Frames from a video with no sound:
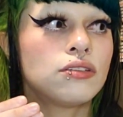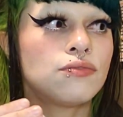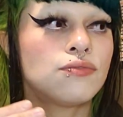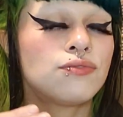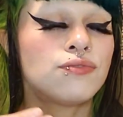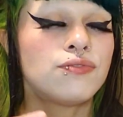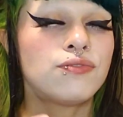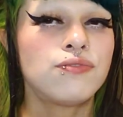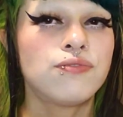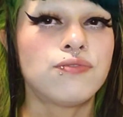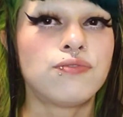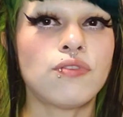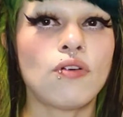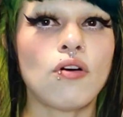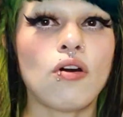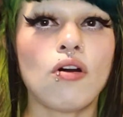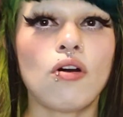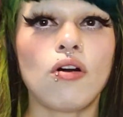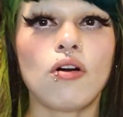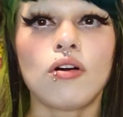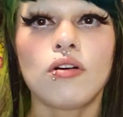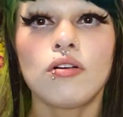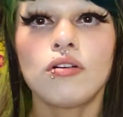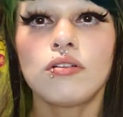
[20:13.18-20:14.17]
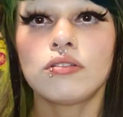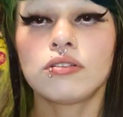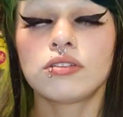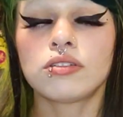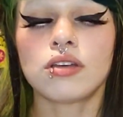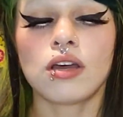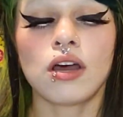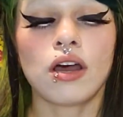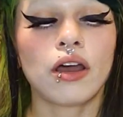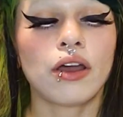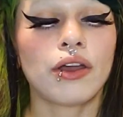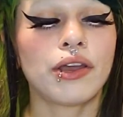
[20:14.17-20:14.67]
fall
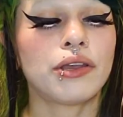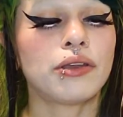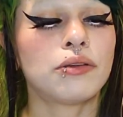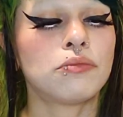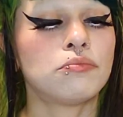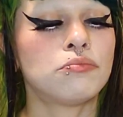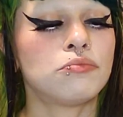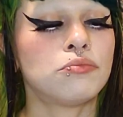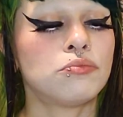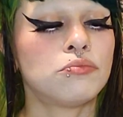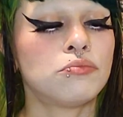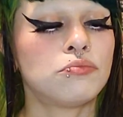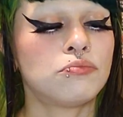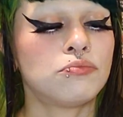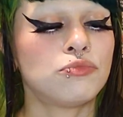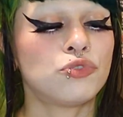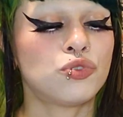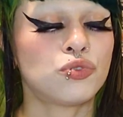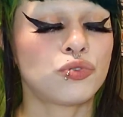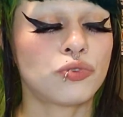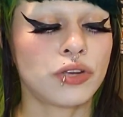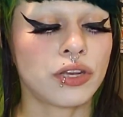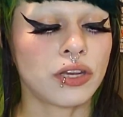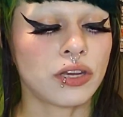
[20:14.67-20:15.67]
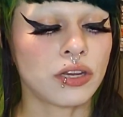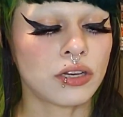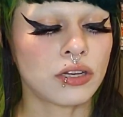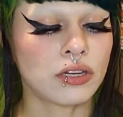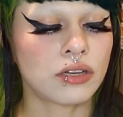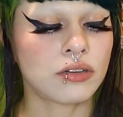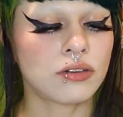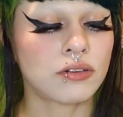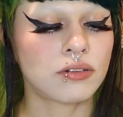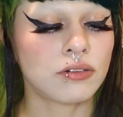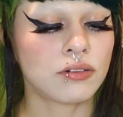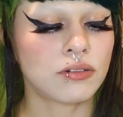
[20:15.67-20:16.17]
time drink
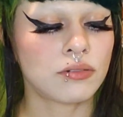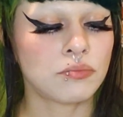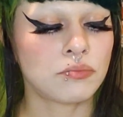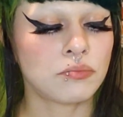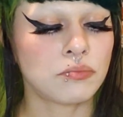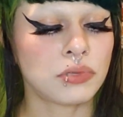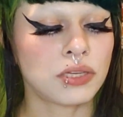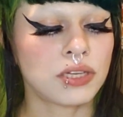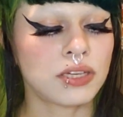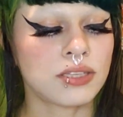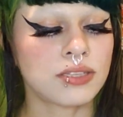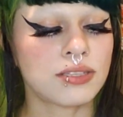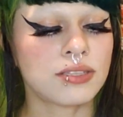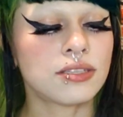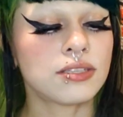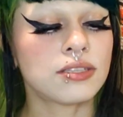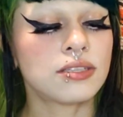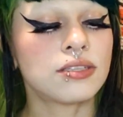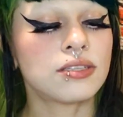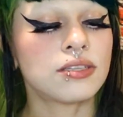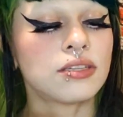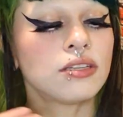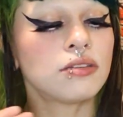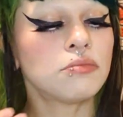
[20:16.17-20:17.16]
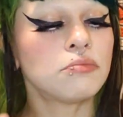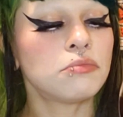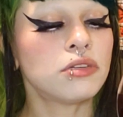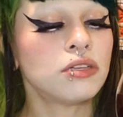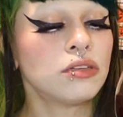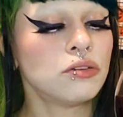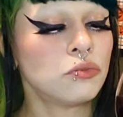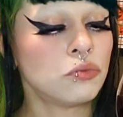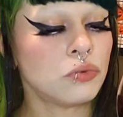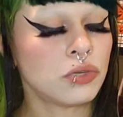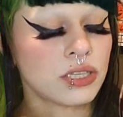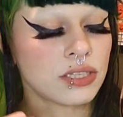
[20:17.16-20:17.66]
because the
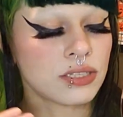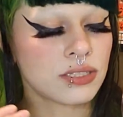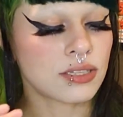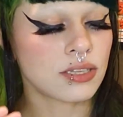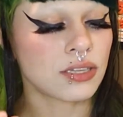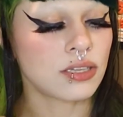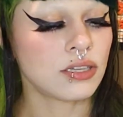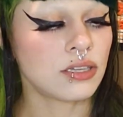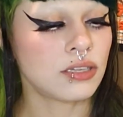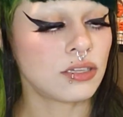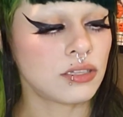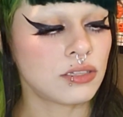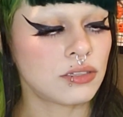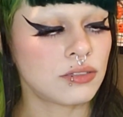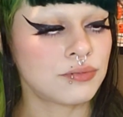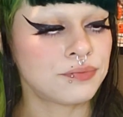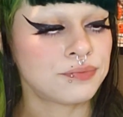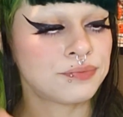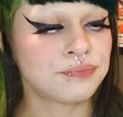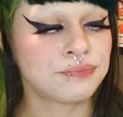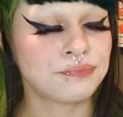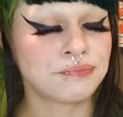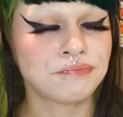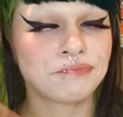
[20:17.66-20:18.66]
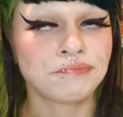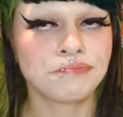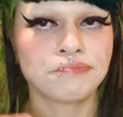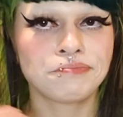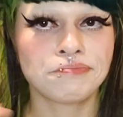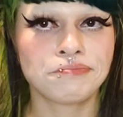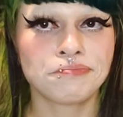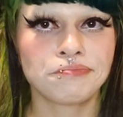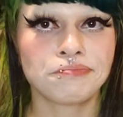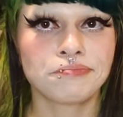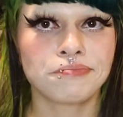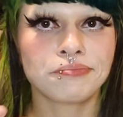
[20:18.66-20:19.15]
cinnamon whiskey
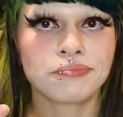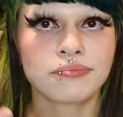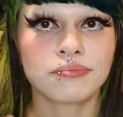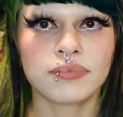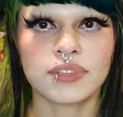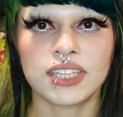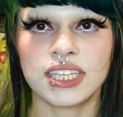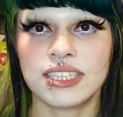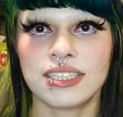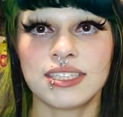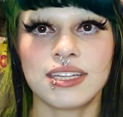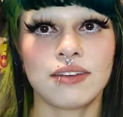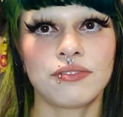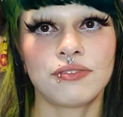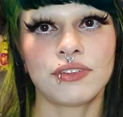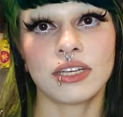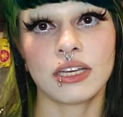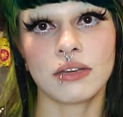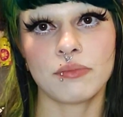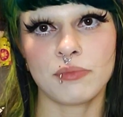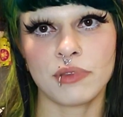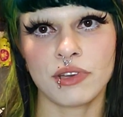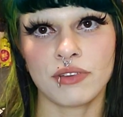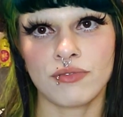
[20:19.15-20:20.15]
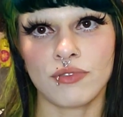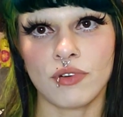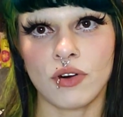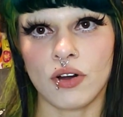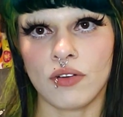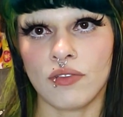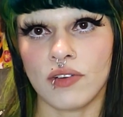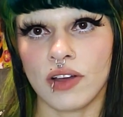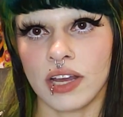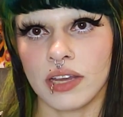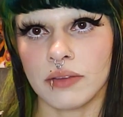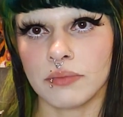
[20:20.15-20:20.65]
is definitely giving me
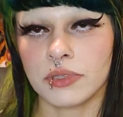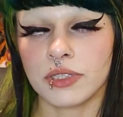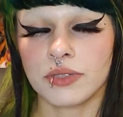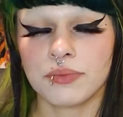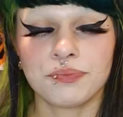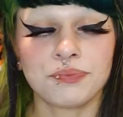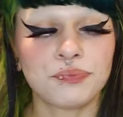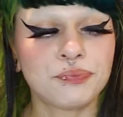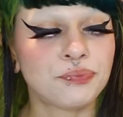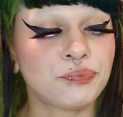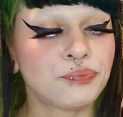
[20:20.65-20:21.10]
fall vibes.